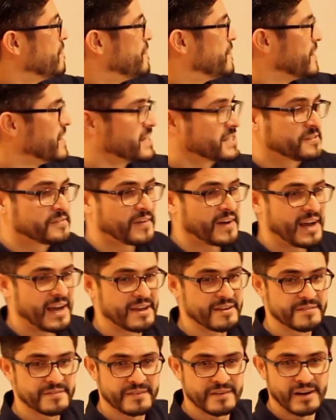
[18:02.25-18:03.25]
Verse
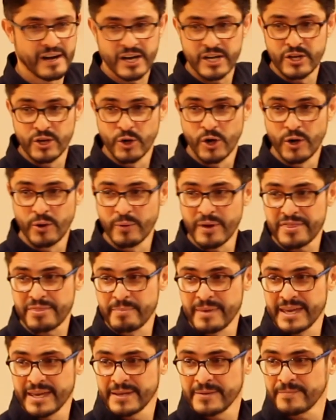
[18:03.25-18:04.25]
5. Are you all
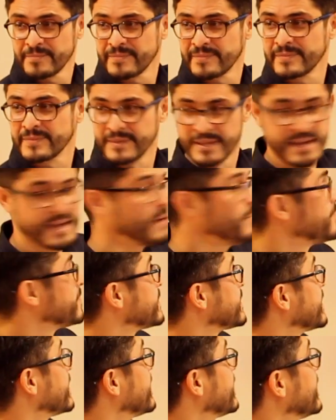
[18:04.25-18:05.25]
with me?
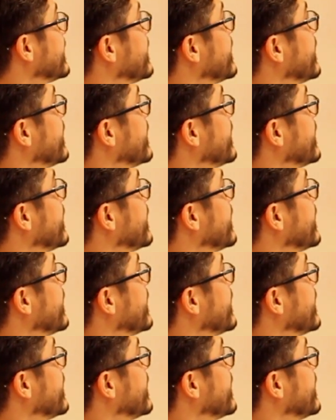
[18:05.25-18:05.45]
Yeah?